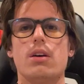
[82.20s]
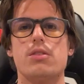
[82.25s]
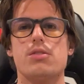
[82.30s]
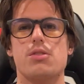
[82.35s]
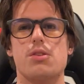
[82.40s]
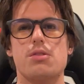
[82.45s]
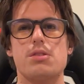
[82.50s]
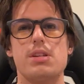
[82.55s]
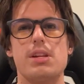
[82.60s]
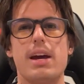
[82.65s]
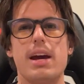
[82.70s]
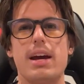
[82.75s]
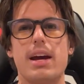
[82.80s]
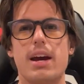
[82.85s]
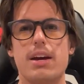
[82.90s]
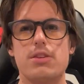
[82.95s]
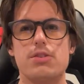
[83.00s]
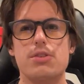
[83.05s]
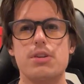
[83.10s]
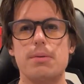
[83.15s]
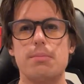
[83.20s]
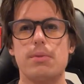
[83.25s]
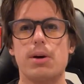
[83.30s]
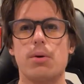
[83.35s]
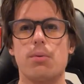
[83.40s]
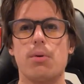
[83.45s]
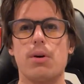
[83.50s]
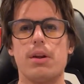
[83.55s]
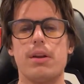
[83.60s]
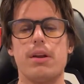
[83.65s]
So today I streamed
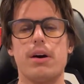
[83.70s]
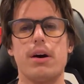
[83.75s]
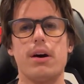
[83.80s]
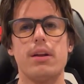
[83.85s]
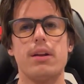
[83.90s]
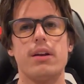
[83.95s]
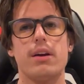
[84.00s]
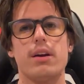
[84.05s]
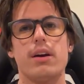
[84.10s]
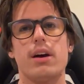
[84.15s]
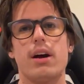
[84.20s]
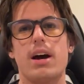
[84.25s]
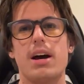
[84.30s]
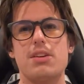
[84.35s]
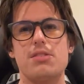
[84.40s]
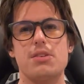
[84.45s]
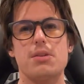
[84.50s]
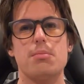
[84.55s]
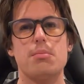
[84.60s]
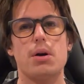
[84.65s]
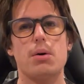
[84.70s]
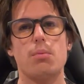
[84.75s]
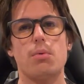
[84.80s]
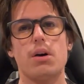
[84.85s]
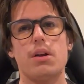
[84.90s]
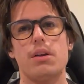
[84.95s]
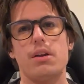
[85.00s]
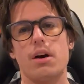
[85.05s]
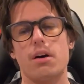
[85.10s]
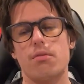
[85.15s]
on Whatnot. I streamed on
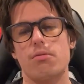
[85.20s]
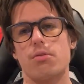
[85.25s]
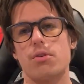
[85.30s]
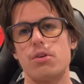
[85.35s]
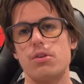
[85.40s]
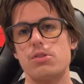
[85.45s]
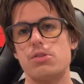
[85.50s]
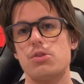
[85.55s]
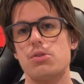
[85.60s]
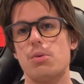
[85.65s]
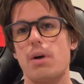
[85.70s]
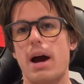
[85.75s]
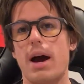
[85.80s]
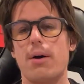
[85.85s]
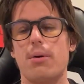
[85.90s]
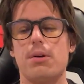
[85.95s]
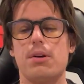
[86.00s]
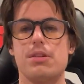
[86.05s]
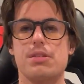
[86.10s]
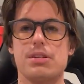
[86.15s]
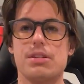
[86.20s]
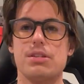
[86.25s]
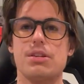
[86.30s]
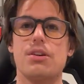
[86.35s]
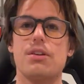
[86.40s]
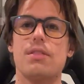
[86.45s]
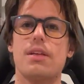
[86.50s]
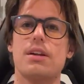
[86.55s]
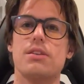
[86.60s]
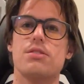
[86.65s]
Whatnot for 2 hours, and
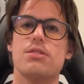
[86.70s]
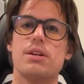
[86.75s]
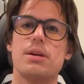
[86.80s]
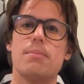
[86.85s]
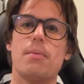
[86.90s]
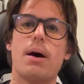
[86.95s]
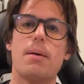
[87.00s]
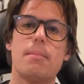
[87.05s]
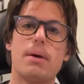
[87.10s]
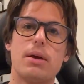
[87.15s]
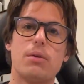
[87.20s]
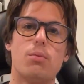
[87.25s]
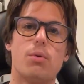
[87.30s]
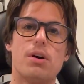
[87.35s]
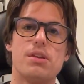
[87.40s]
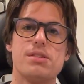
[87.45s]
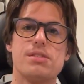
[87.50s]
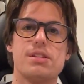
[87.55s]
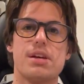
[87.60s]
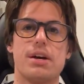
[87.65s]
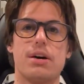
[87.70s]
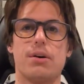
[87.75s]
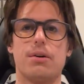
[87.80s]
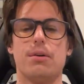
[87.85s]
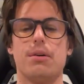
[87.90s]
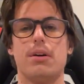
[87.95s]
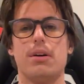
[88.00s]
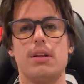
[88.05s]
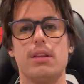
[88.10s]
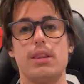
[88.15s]
during that stream I made 1
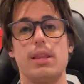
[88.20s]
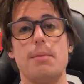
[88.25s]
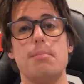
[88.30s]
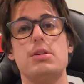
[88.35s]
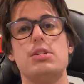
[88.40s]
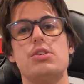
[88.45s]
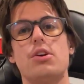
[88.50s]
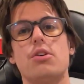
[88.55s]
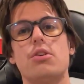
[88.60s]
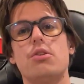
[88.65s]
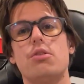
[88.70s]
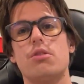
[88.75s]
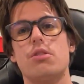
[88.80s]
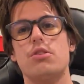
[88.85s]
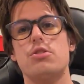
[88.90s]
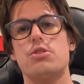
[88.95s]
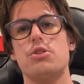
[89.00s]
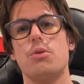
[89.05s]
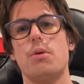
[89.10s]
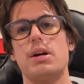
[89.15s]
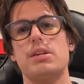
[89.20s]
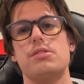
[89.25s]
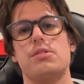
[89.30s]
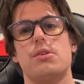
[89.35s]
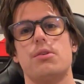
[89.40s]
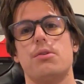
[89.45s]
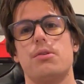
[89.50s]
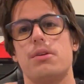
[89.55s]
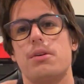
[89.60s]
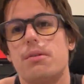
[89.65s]
sale. Let me show you the shoe I
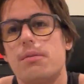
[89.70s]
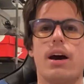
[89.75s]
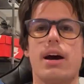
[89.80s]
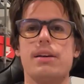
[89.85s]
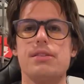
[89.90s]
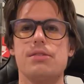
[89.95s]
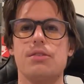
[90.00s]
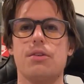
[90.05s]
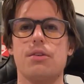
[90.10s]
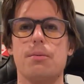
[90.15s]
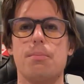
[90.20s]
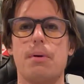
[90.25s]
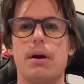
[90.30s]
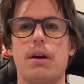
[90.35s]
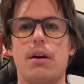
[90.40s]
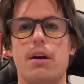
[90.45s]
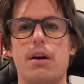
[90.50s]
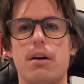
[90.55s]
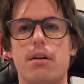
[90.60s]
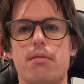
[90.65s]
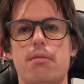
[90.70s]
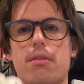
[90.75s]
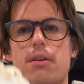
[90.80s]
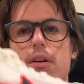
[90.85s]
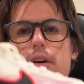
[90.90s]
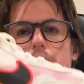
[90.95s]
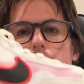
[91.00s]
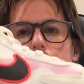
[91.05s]
sold. I sold a pair of